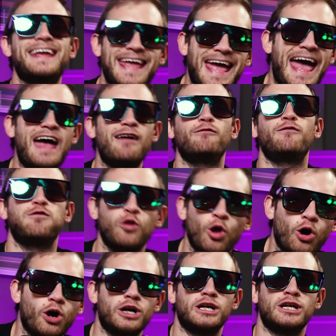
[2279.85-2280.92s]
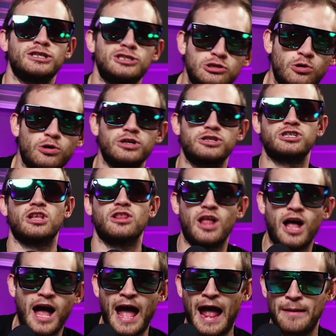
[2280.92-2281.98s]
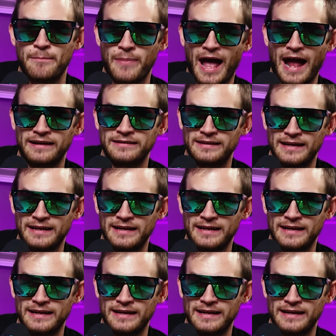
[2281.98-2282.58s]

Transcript: Get Florida Georgia line back